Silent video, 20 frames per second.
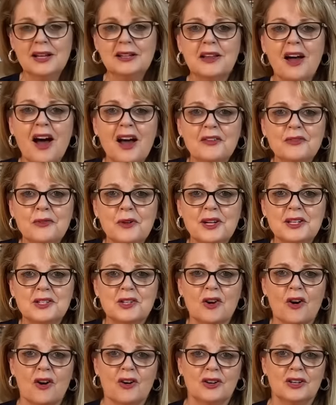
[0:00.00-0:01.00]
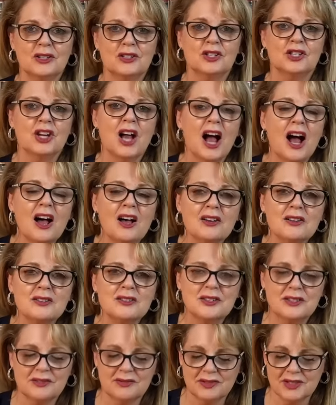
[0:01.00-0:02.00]
life went on and
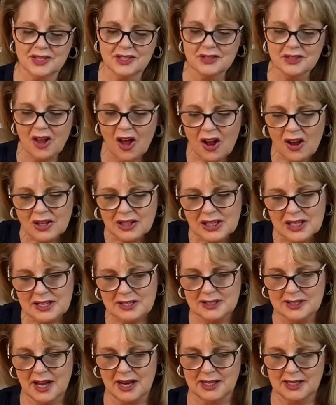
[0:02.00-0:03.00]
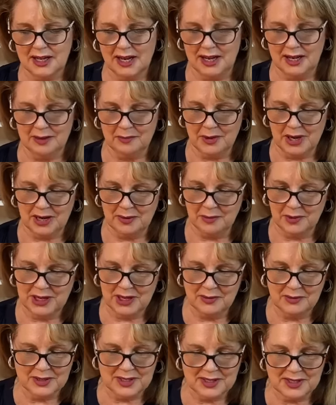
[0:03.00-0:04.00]
Charles slowly started getting better, but
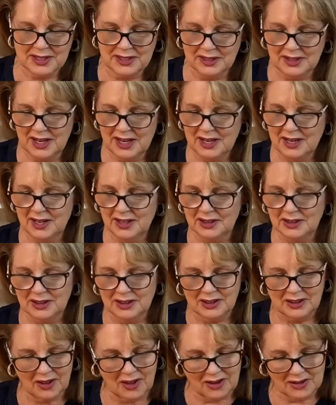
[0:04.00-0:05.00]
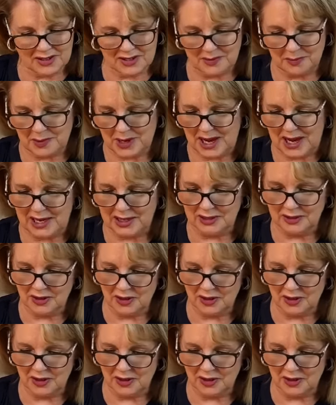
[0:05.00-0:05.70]
he was still in a lot of pain,